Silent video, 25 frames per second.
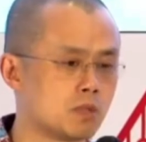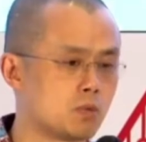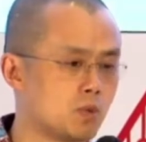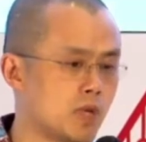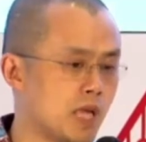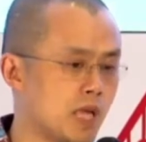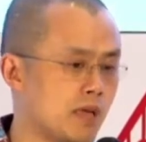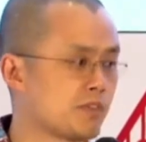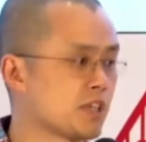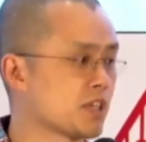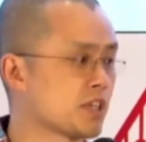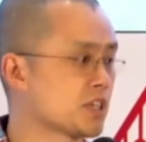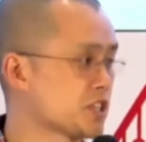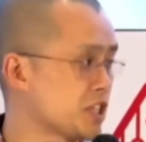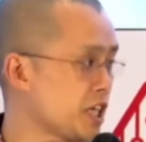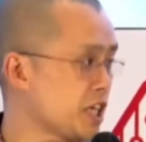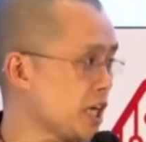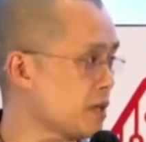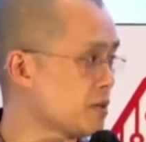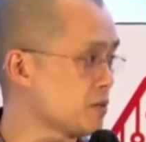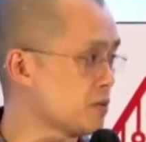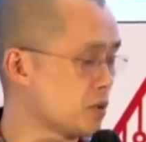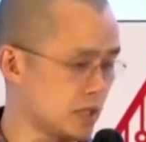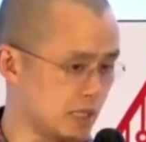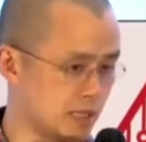we have an
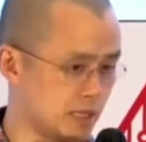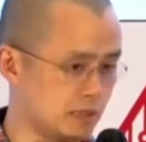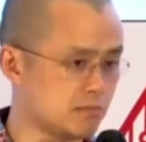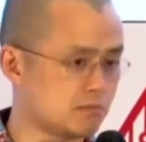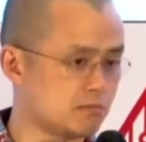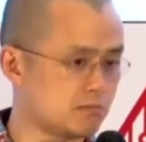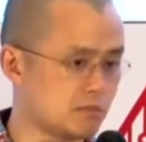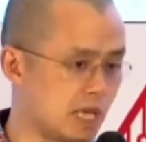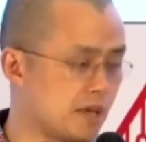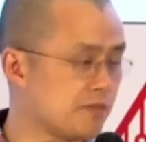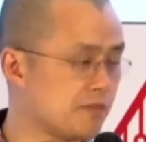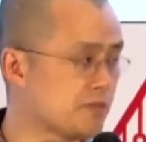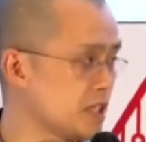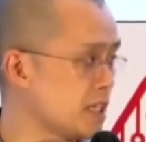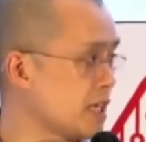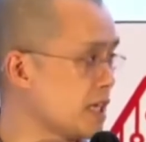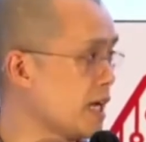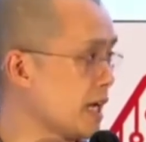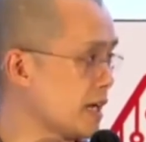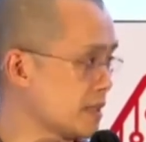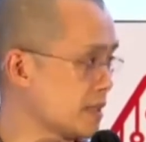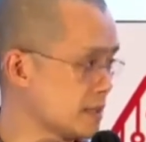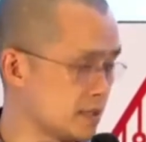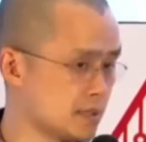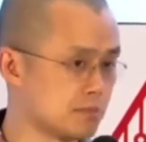exchange, well,
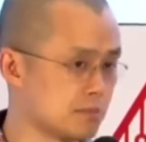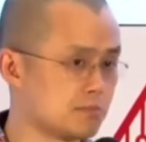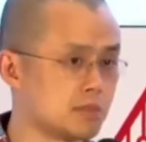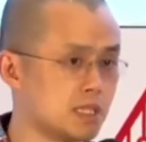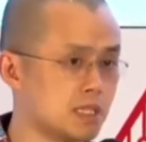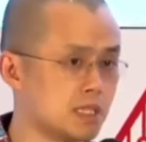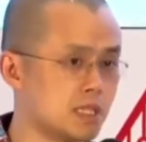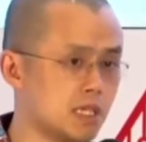FTX